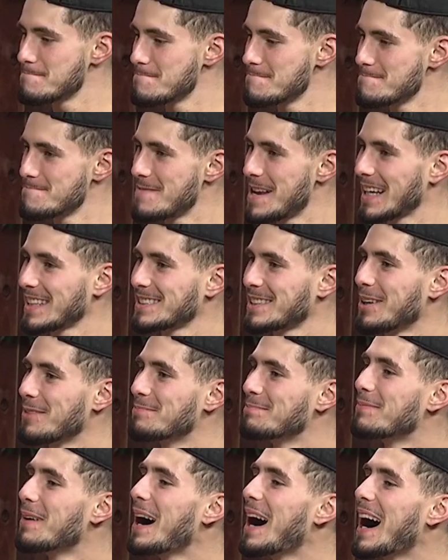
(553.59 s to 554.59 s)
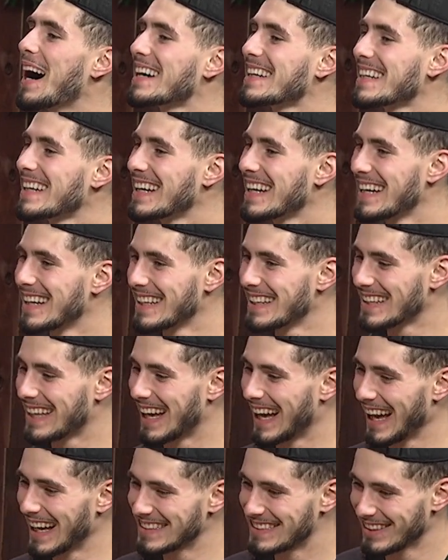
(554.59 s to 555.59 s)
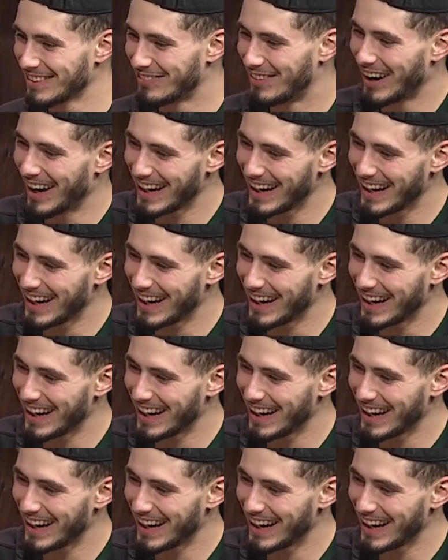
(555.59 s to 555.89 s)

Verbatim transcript: ah, that's a bucket.